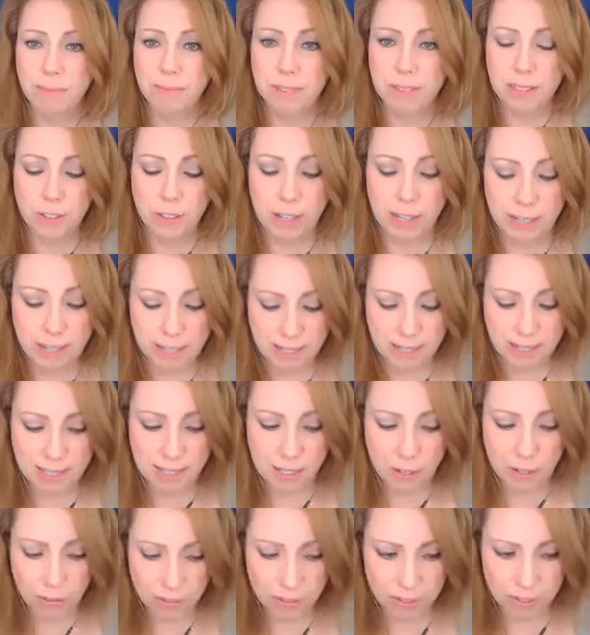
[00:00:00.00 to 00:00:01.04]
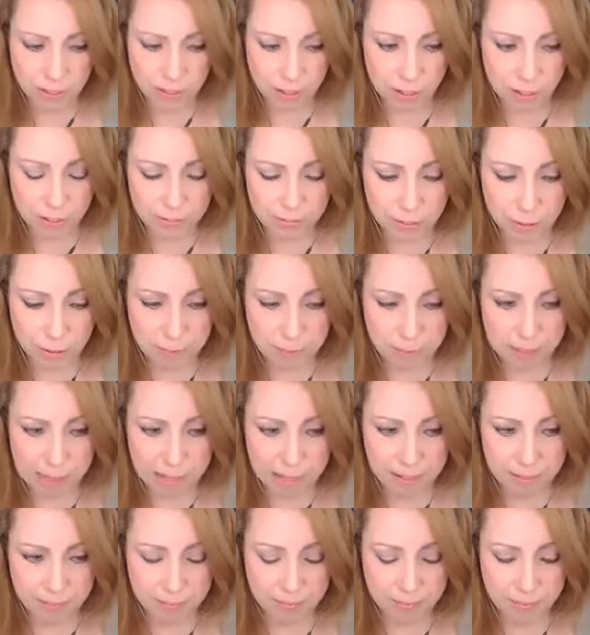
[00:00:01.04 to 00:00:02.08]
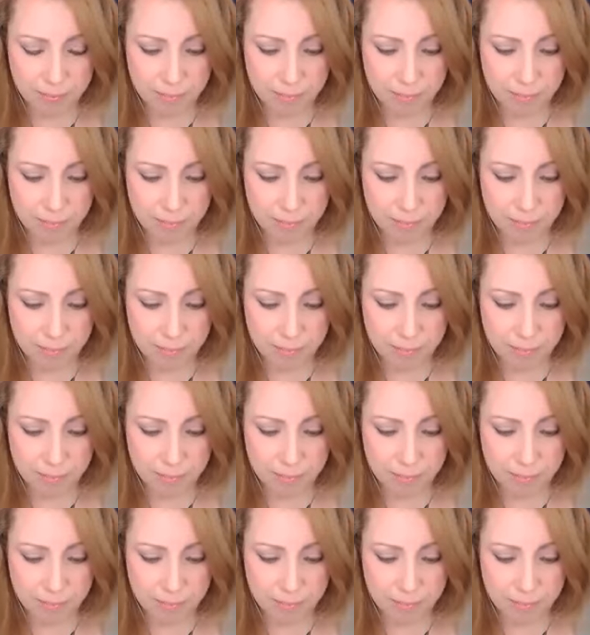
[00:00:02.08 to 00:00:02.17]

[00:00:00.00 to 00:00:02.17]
and tried to sit on the dock for a minute.